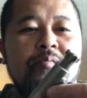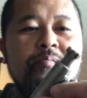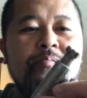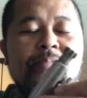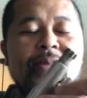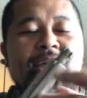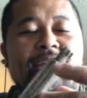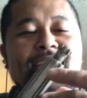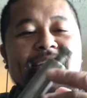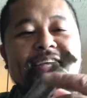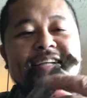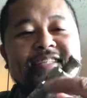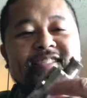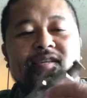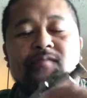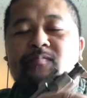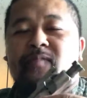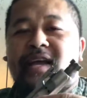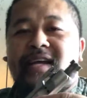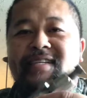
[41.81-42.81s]
maintenance
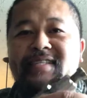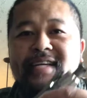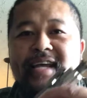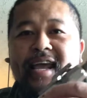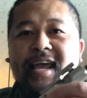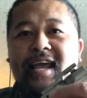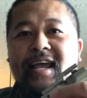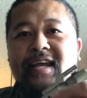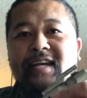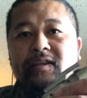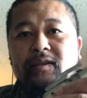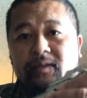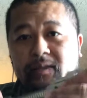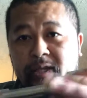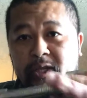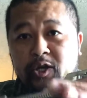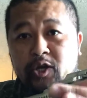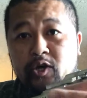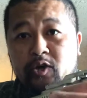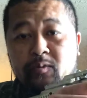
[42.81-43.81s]
and maintained,
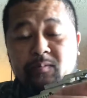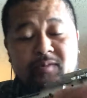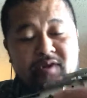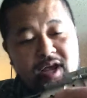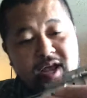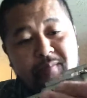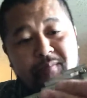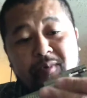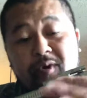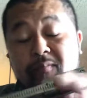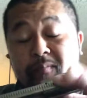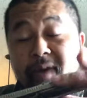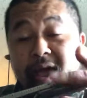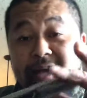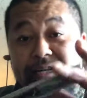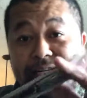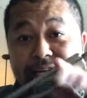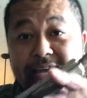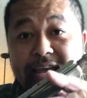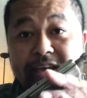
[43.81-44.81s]
lubed, and put
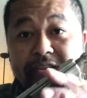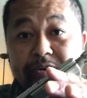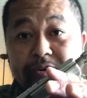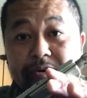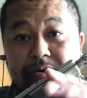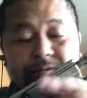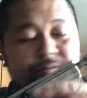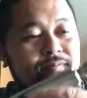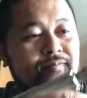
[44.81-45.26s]
back together.